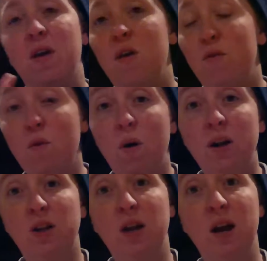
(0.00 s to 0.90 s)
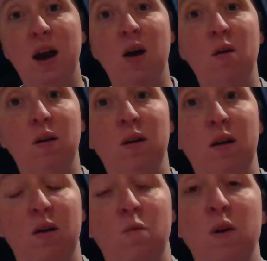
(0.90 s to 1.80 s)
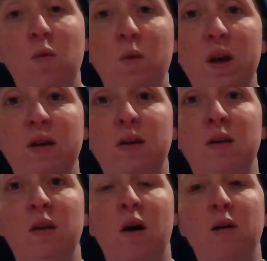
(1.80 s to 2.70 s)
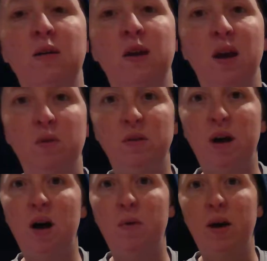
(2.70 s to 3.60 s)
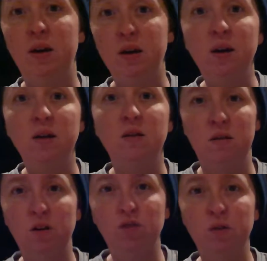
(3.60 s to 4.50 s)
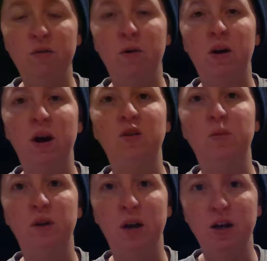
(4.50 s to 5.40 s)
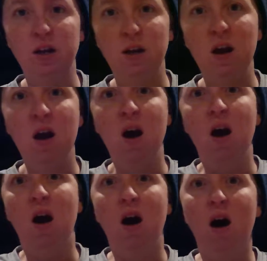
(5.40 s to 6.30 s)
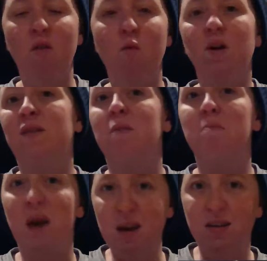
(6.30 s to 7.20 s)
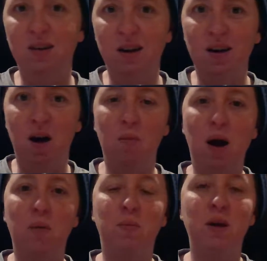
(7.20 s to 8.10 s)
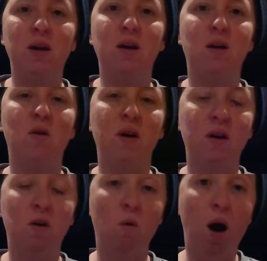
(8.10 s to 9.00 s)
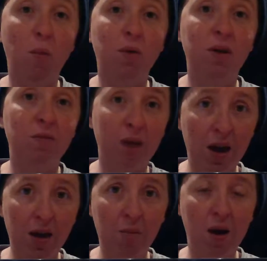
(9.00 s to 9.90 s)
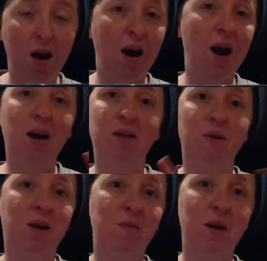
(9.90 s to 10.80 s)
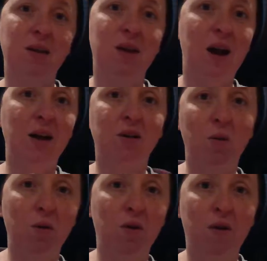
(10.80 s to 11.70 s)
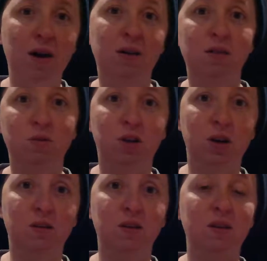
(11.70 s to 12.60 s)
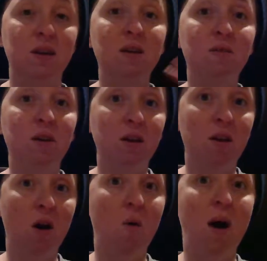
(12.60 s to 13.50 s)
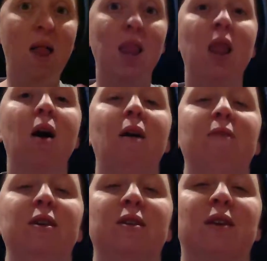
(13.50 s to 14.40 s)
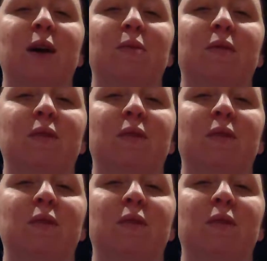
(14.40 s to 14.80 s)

If you want to check out Will Wheaton on Tabletop at Geek and Sundry for an explanation of what's amazing about being in a cooperative game, I highly recommend it. I don't know if I can do it justice, even though I love these types of